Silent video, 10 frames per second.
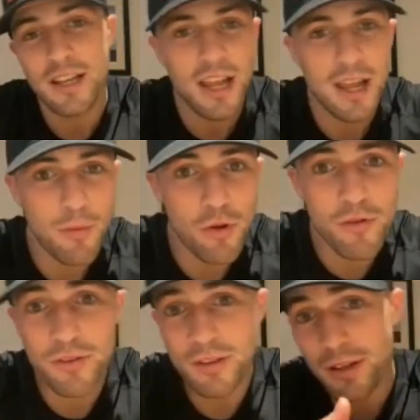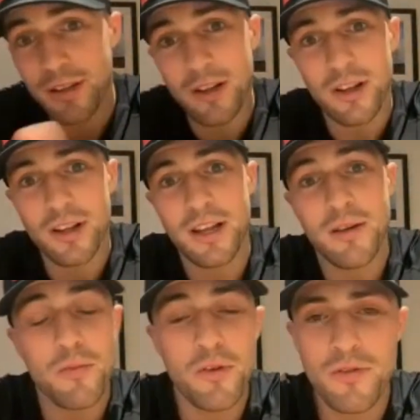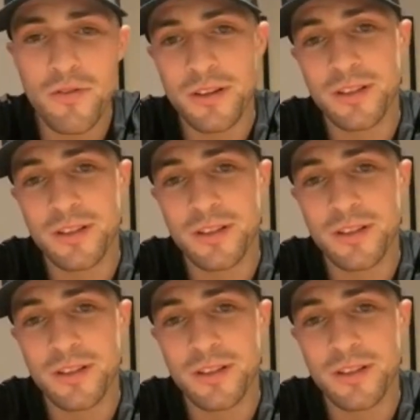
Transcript: He moved and hit a move.